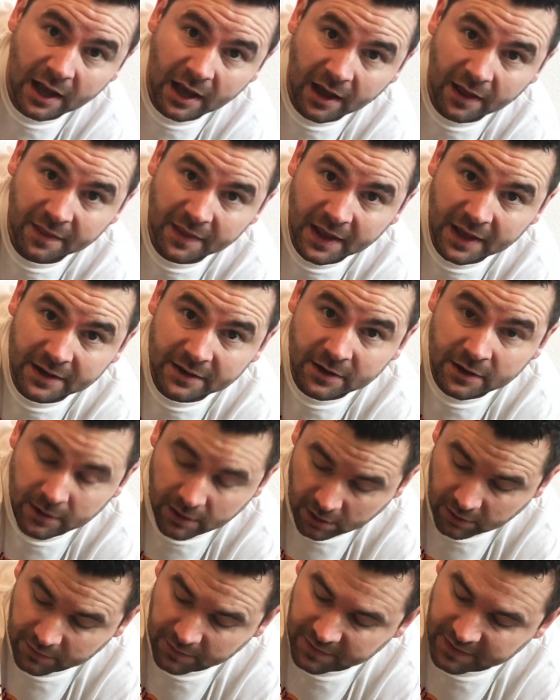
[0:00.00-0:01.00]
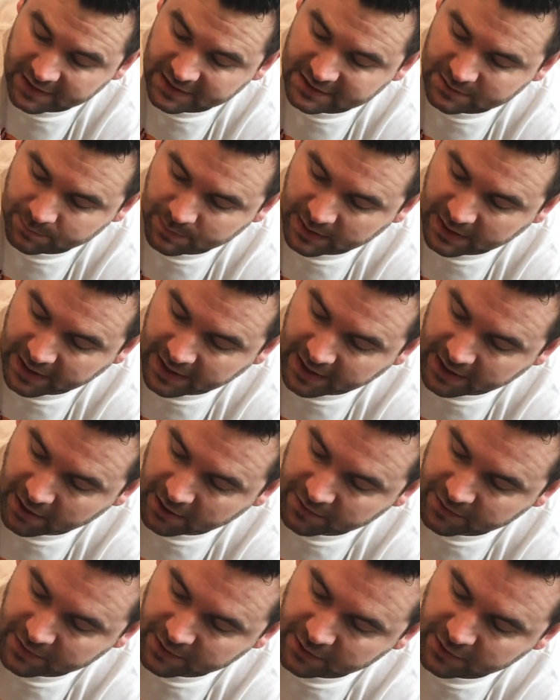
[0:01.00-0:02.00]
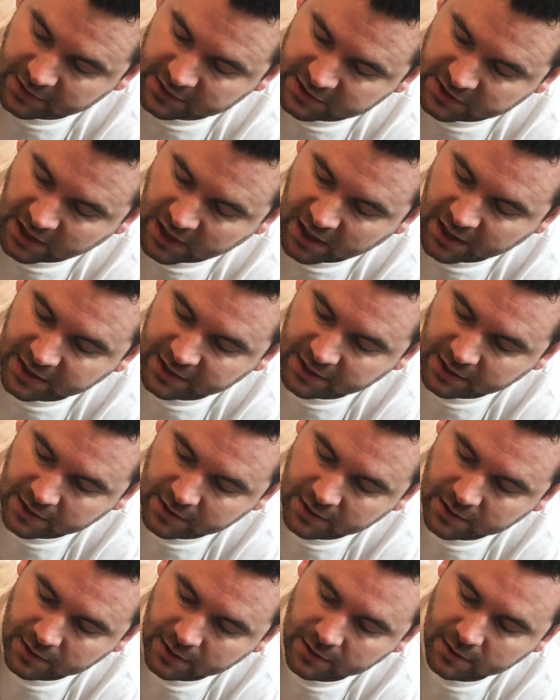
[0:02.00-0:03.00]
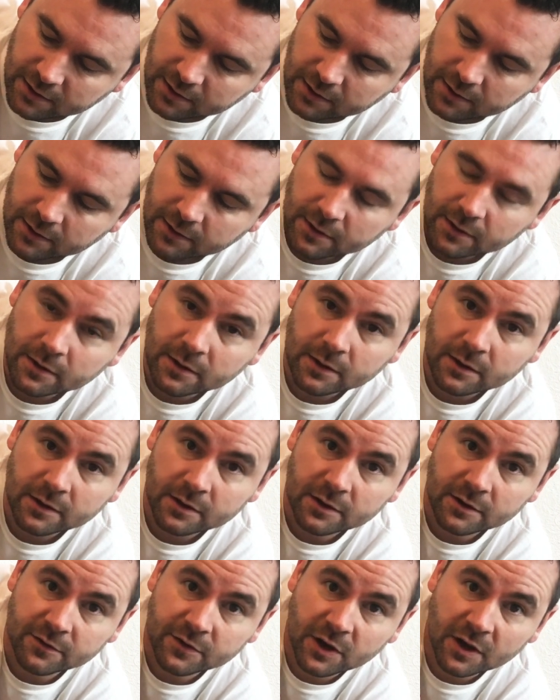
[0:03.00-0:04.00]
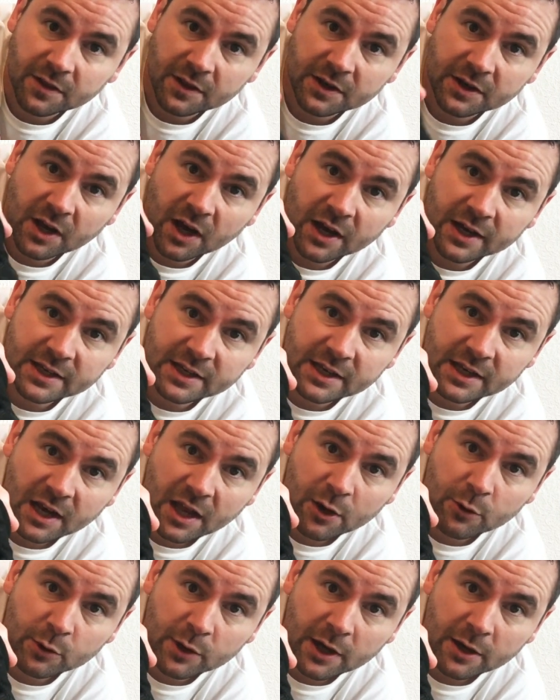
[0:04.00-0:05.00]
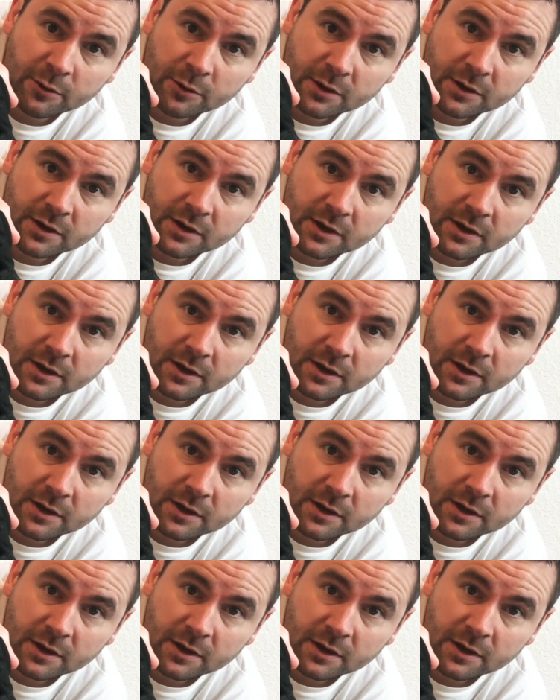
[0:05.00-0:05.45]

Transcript: and then on this pair, on the other side, you've got the Nike logo,